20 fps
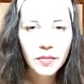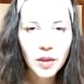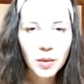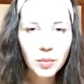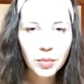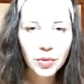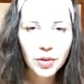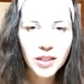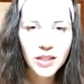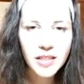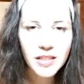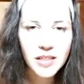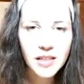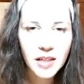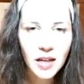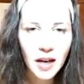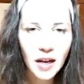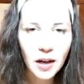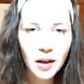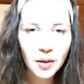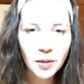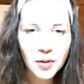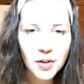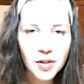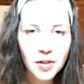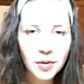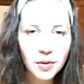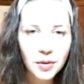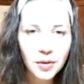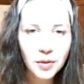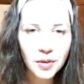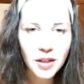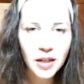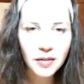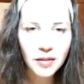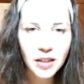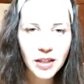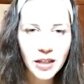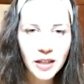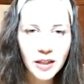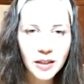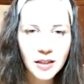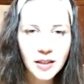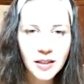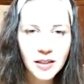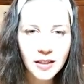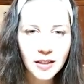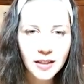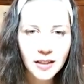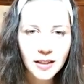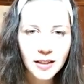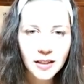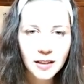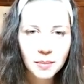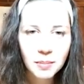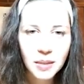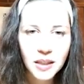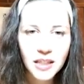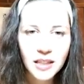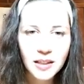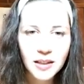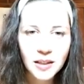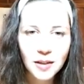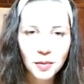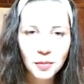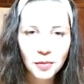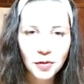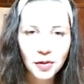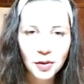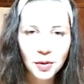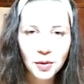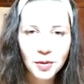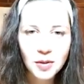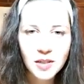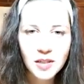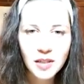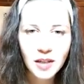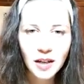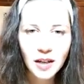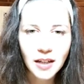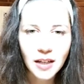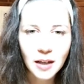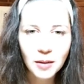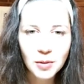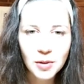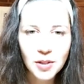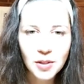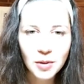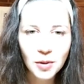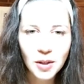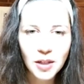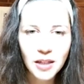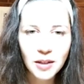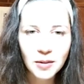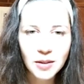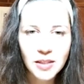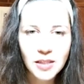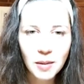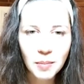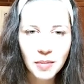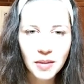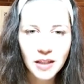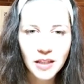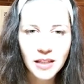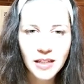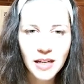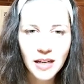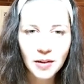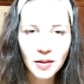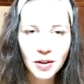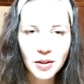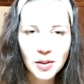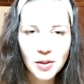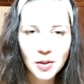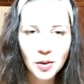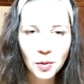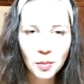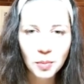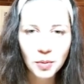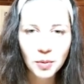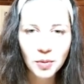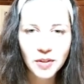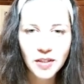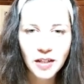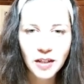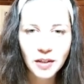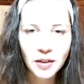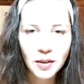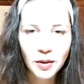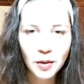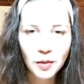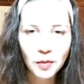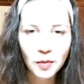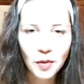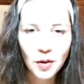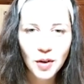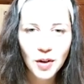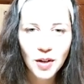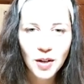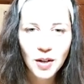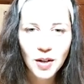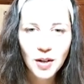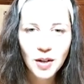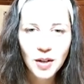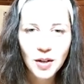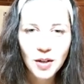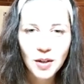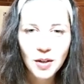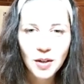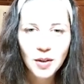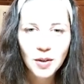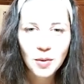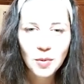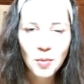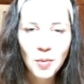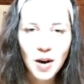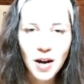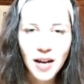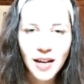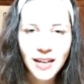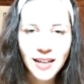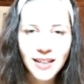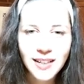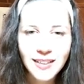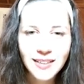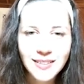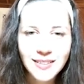Brit, how do you navigate being confused? Like, I was so clear on something, now I'm so pulled out of whack